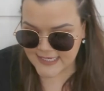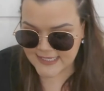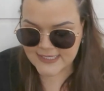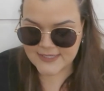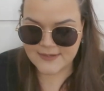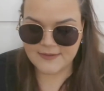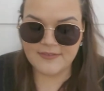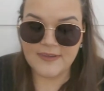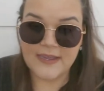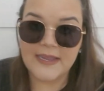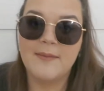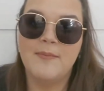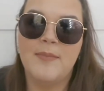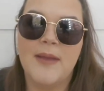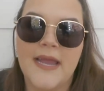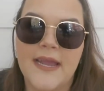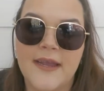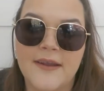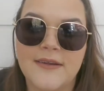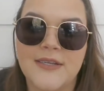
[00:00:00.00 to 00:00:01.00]
so if I
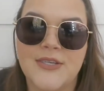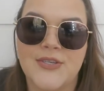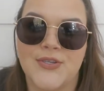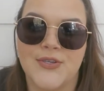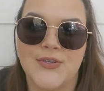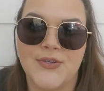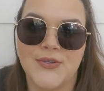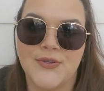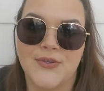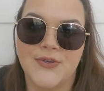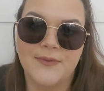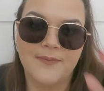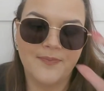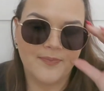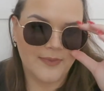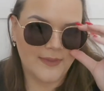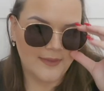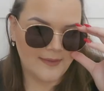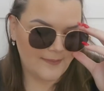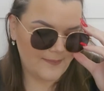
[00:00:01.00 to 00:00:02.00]
compare it to
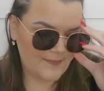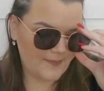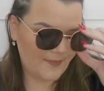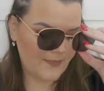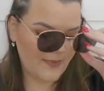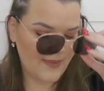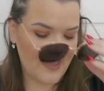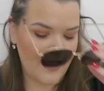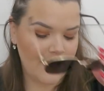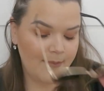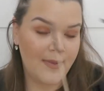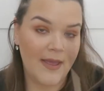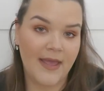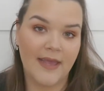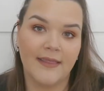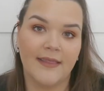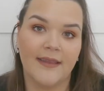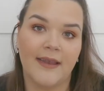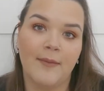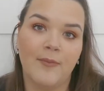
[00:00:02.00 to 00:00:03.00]
a
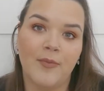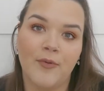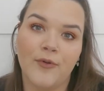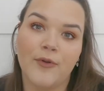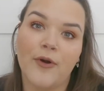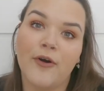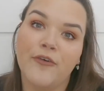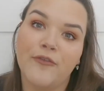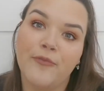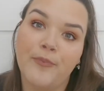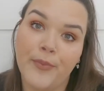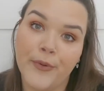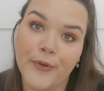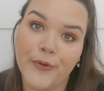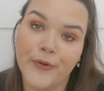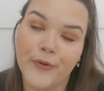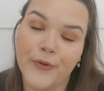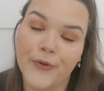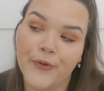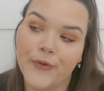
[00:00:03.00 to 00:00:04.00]
pair that I bought off
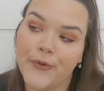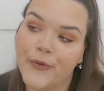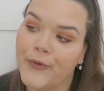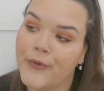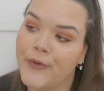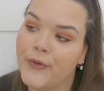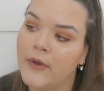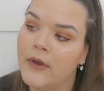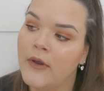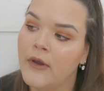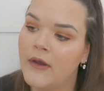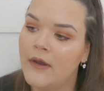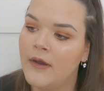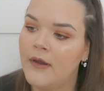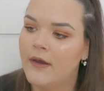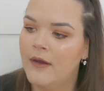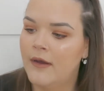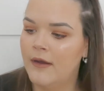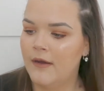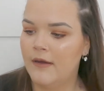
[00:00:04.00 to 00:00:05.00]
BOOHOO
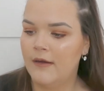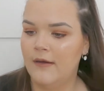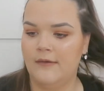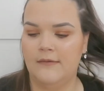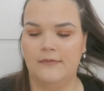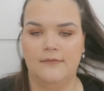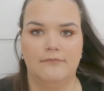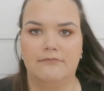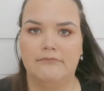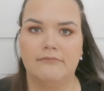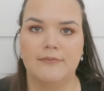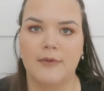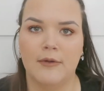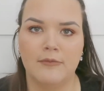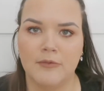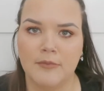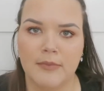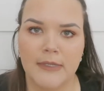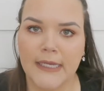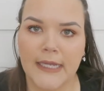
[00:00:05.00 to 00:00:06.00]

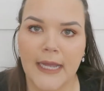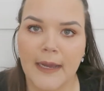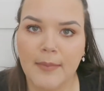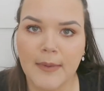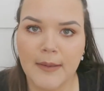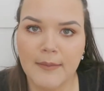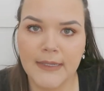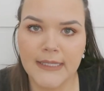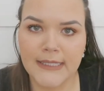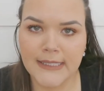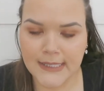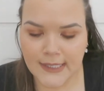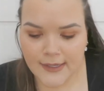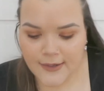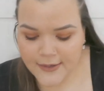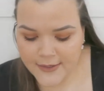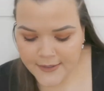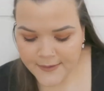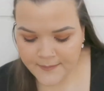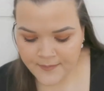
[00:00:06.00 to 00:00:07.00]
probably a couple of months
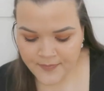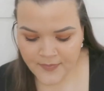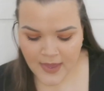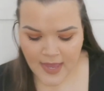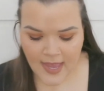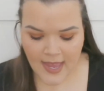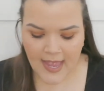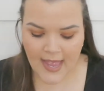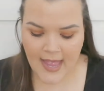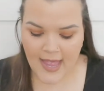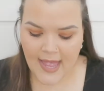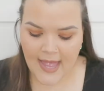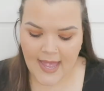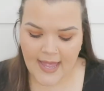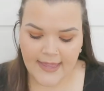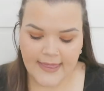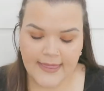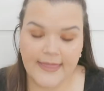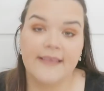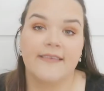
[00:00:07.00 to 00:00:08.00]
ago,
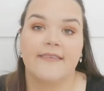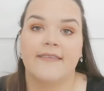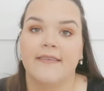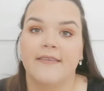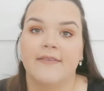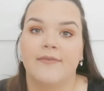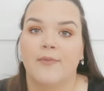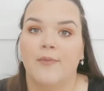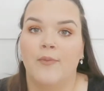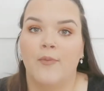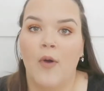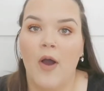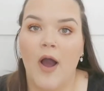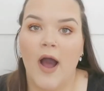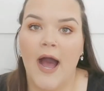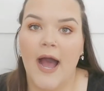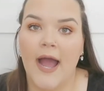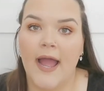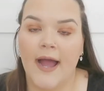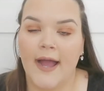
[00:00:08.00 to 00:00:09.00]
this is
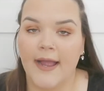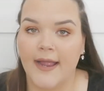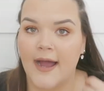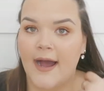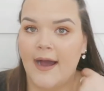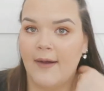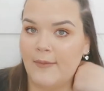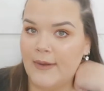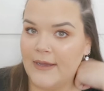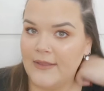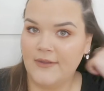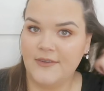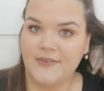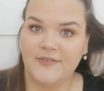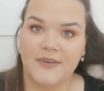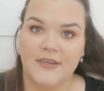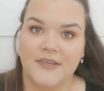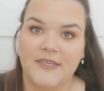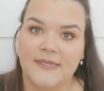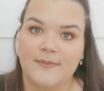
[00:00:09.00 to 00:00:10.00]
why I can't wear those
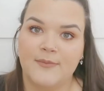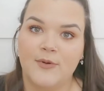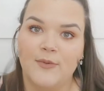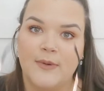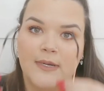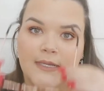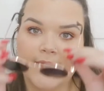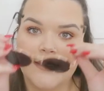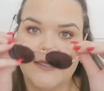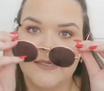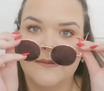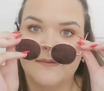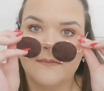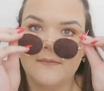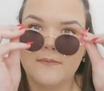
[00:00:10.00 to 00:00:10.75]
very small ones.